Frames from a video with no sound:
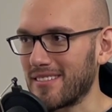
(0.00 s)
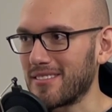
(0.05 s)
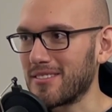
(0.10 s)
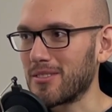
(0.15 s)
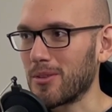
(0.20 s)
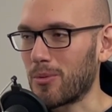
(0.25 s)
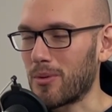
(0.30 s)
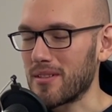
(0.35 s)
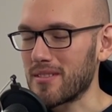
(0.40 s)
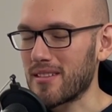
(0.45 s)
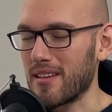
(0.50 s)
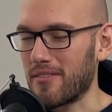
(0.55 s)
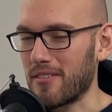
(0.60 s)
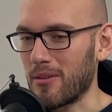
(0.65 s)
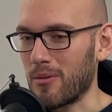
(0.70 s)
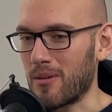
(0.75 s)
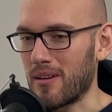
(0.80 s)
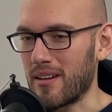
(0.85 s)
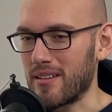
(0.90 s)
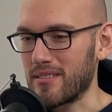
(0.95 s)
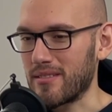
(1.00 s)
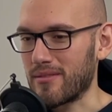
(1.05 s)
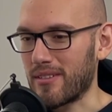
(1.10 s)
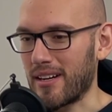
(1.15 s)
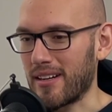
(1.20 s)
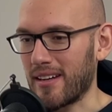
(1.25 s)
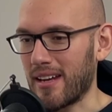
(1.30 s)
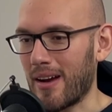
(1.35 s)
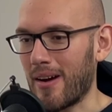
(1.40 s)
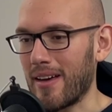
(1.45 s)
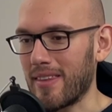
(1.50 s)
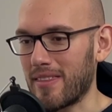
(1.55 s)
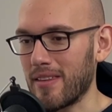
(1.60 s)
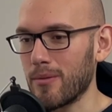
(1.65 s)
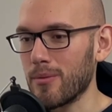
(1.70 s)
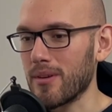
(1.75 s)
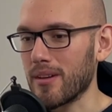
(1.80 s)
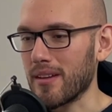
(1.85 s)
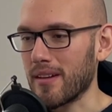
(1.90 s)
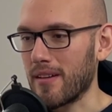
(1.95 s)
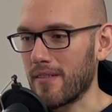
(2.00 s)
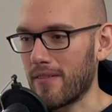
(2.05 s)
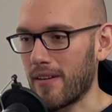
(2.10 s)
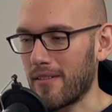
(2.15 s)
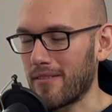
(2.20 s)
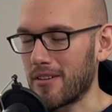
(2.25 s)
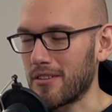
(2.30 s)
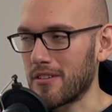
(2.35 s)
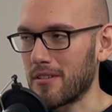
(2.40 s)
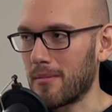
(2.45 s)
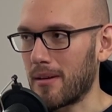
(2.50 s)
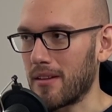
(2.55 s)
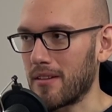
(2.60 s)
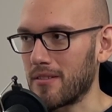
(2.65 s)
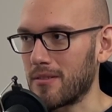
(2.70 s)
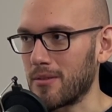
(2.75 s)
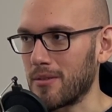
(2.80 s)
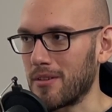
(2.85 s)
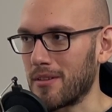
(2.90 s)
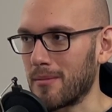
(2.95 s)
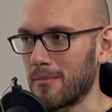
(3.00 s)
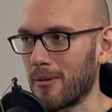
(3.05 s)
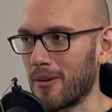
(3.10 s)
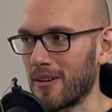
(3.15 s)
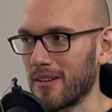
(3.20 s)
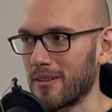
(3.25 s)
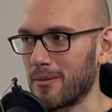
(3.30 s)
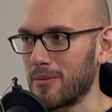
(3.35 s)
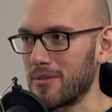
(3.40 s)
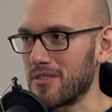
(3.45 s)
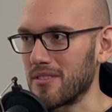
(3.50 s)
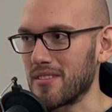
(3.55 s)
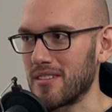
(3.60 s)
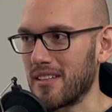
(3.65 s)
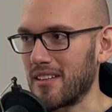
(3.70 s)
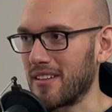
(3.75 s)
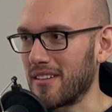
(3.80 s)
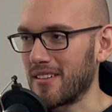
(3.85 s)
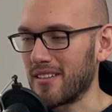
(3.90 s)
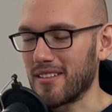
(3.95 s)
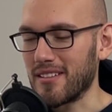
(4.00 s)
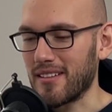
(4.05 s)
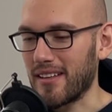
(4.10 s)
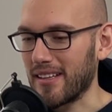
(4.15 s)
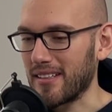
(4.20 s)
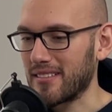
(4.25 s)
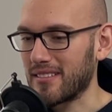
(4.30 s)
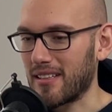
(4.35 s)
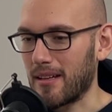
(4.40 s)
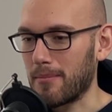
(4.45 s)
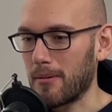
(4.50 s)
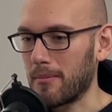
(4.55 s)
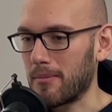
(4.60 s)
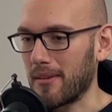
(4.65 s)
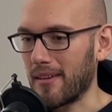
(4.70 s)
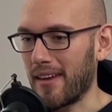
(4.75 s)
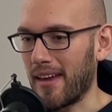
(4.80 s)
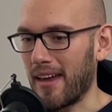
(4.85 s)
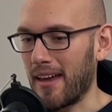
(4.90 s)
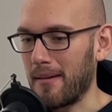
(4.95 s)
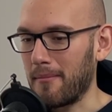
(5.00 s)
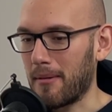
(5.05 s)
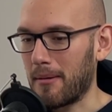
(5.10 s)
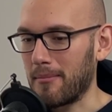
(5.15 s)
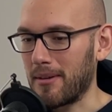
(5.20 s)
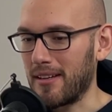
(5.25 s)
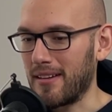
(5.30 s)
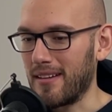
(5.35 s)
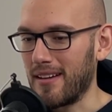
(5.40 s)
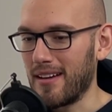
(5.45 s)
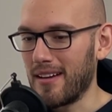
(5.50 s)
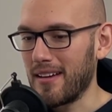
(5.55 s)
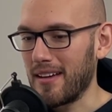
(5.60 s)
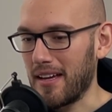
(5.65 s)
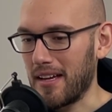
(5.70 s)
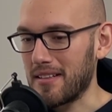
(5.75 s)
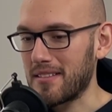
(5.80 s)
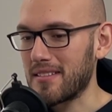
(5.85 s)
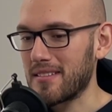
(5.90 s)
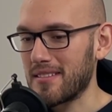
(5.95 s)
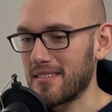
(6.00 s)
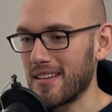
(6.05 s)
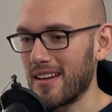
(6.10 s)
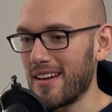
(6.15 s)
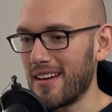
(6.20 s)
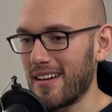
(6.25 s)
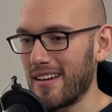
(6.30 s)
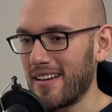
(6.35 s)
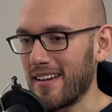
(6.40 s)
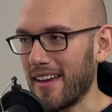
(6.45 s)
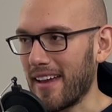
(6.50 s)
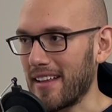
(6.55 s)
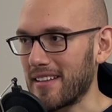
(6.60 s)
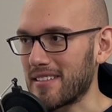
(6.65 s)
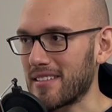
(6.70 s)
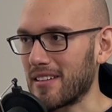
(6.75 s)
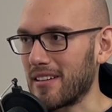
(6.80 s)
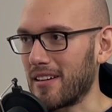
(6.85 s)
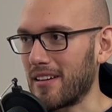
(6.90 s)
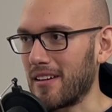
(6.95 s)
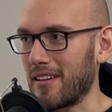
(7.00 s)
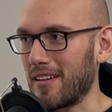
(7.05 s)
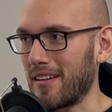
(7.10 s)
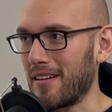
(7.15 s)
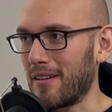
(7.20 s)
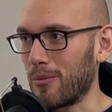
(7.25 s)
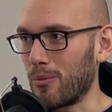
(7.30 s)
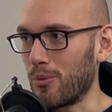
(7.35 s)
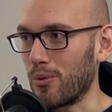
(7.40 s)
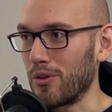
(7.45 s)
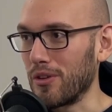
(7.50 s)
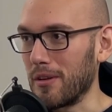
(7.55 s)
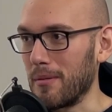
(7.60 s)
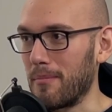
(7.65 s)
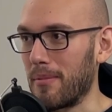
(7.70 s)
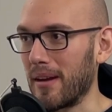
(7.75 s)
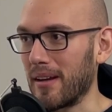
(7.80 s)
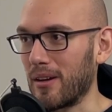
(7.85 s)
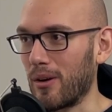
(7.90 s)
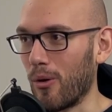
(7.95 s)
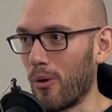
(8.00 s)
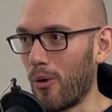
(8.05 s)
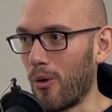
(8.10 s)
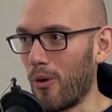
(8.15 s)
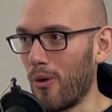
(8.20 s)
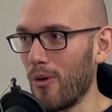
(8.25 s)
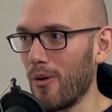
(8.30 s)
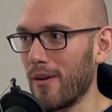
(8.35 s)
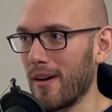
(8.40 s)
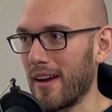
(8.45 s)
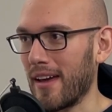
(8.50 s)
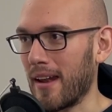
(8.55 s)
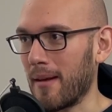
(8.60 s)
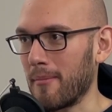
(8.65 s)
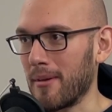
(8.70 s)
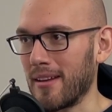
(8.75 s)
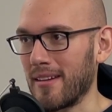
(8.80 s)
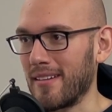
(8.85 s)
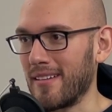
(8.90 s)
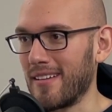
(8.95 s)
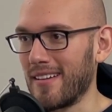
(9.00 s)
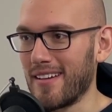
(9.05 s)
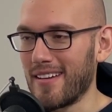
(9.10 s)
So 171 as of right now. I think we can hit 500 by the 2 year mark. We just need to like step up the game. I mean, it's a really big goal, and I mean,